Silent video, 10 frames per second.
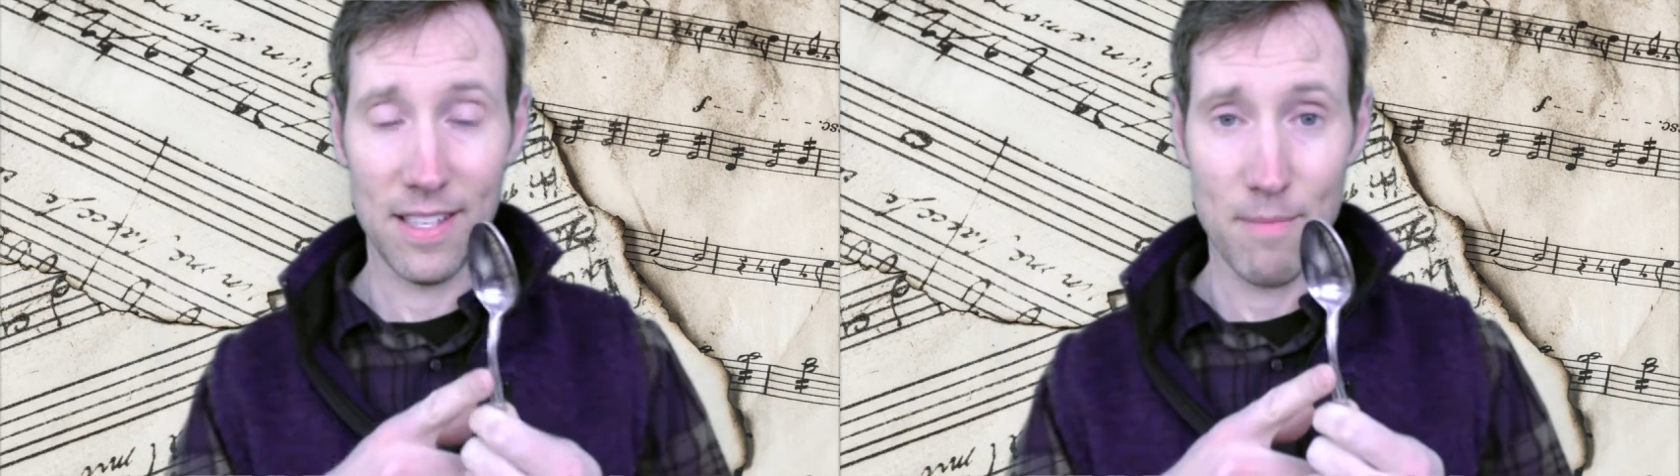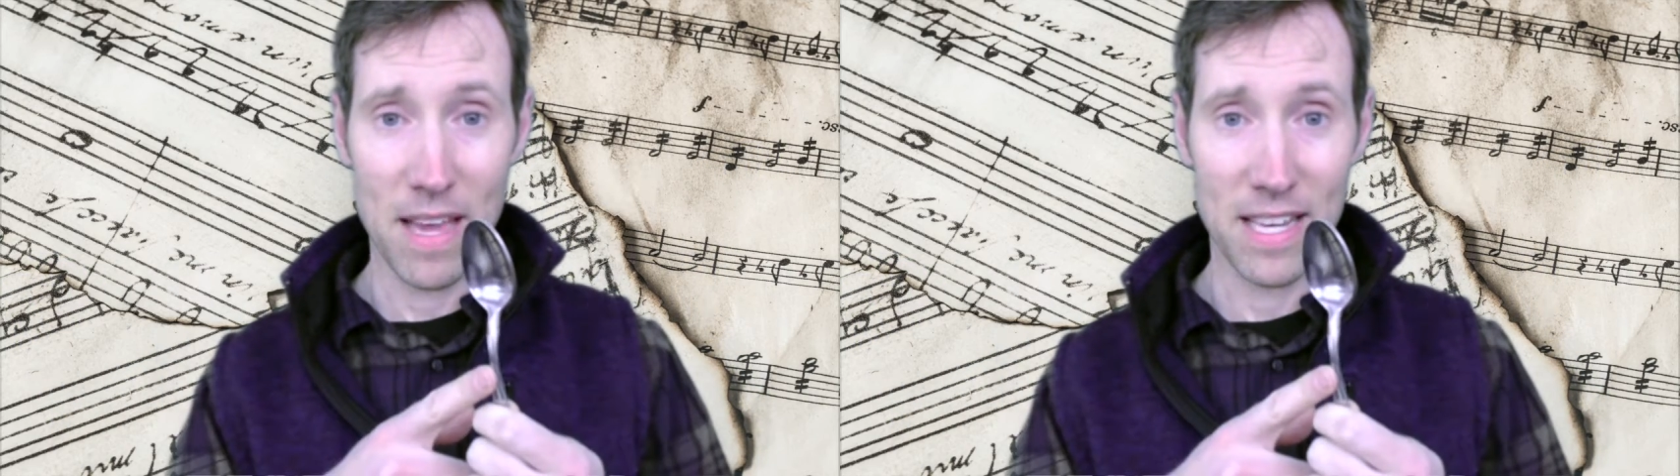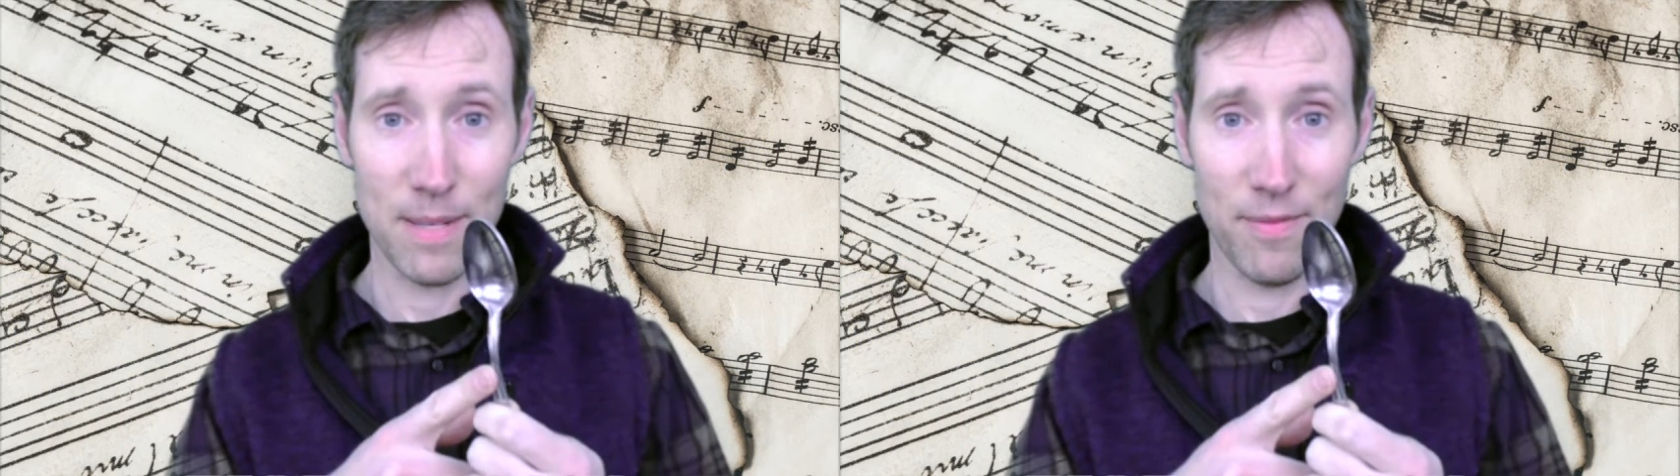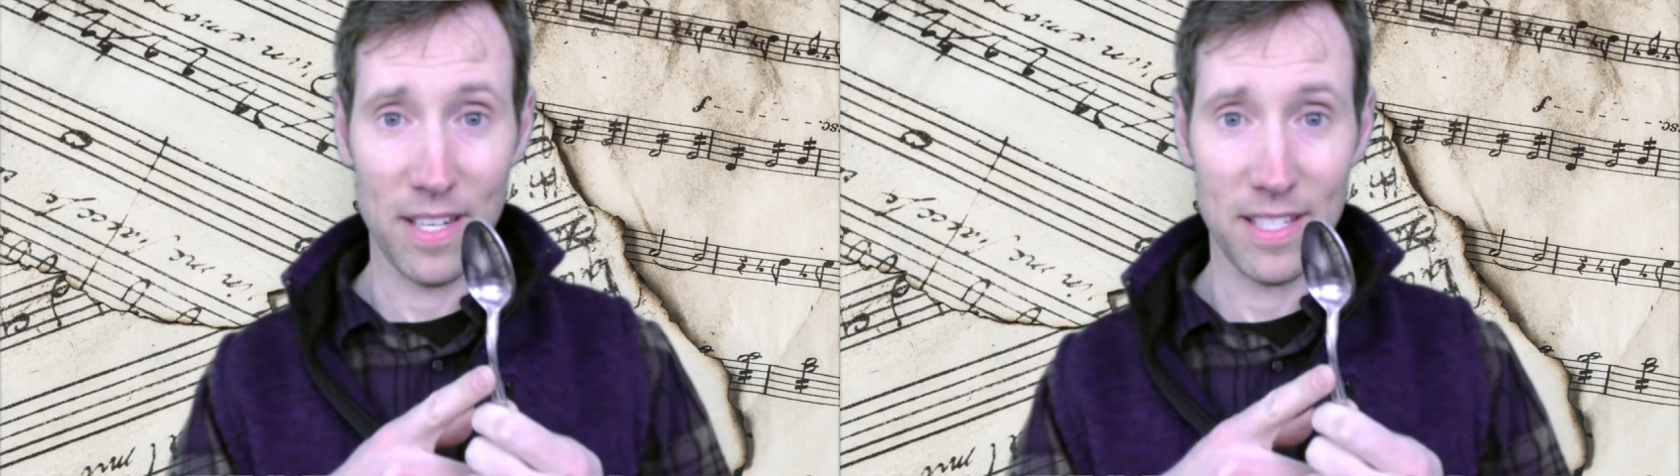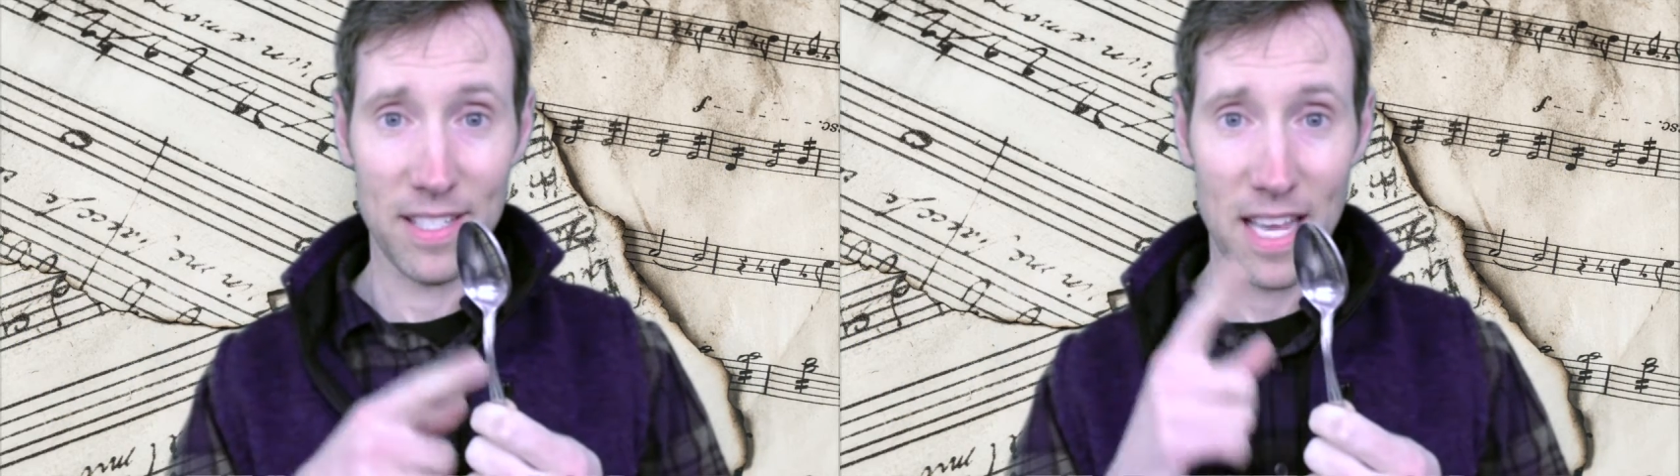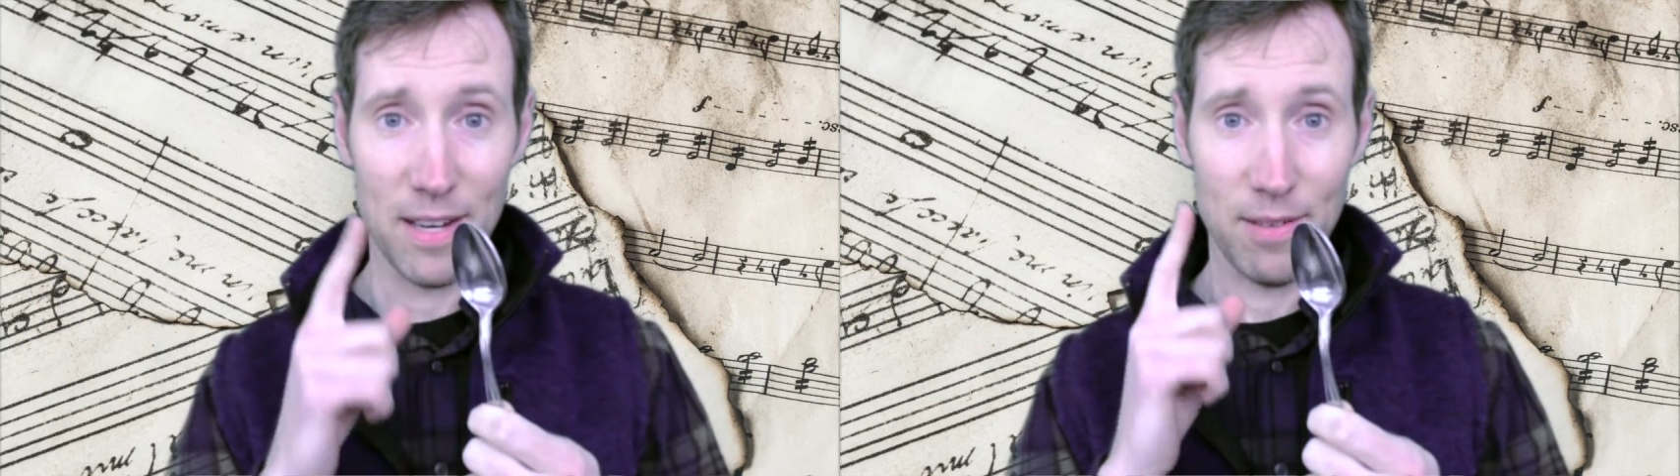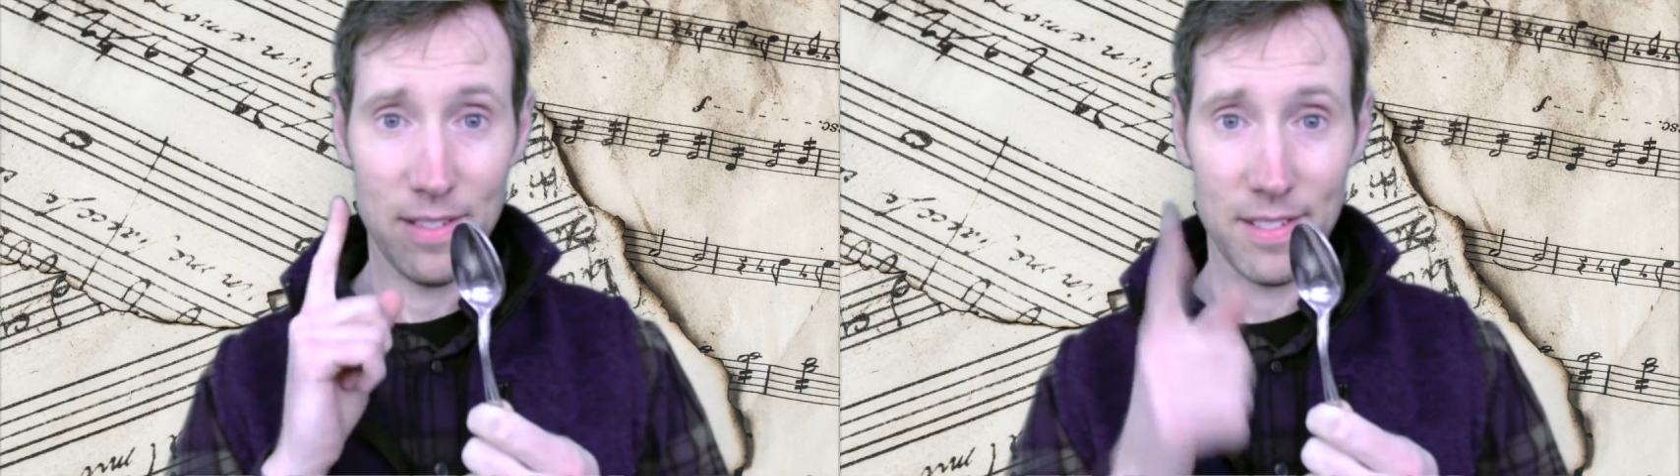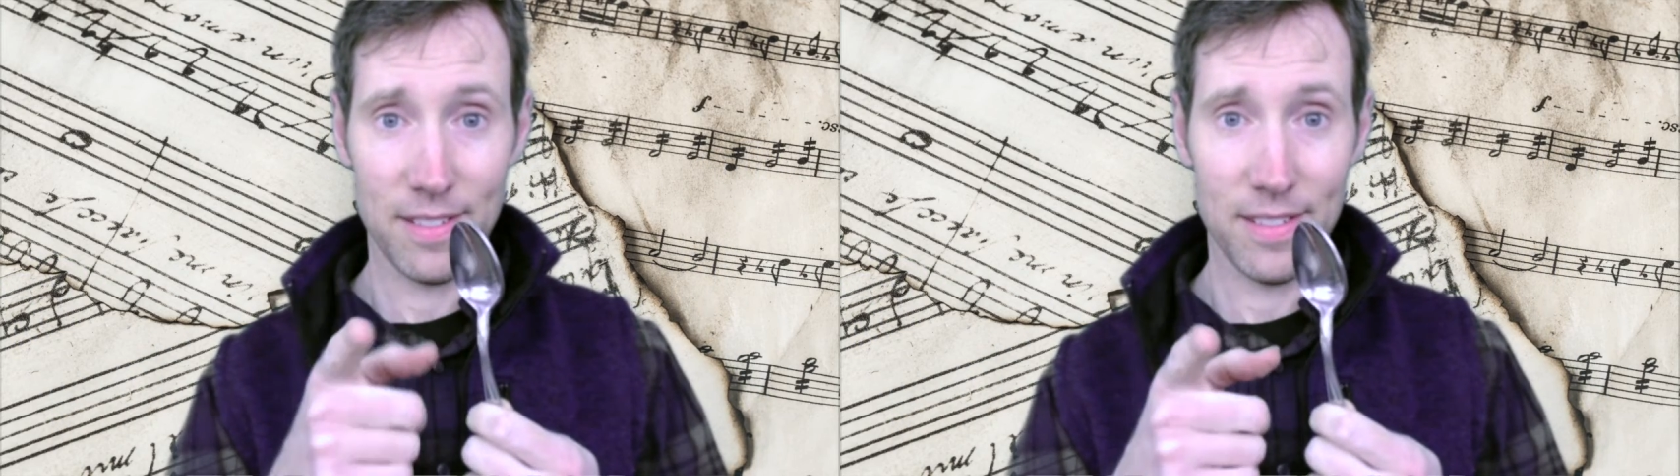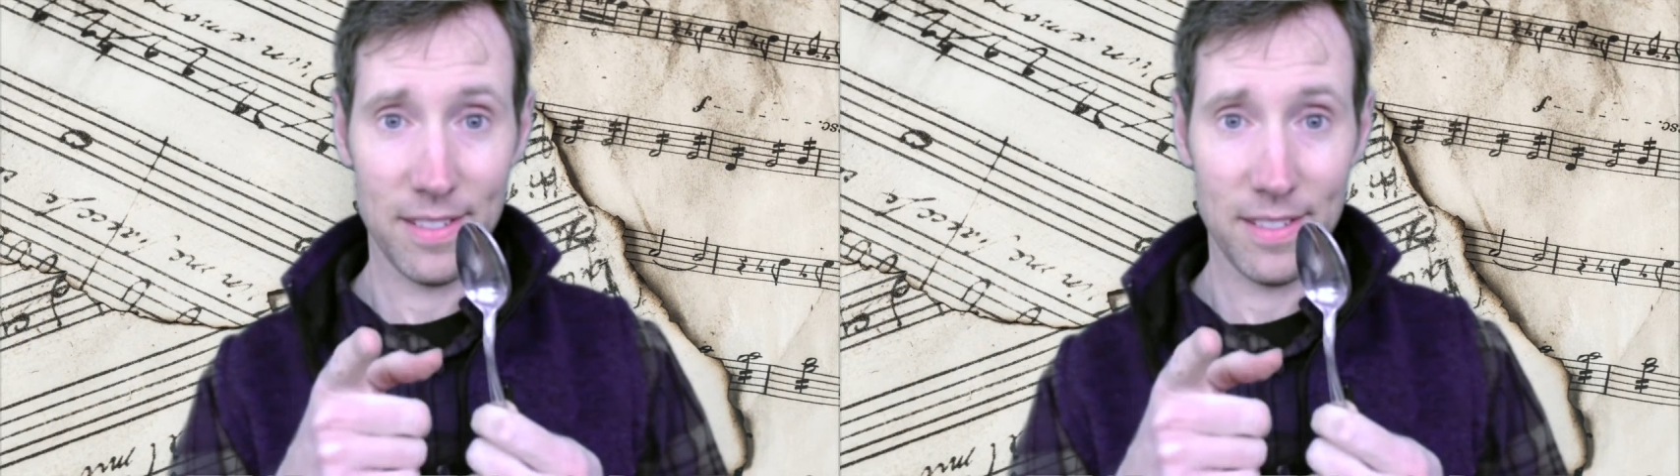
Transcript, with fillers: Make some fun sounds.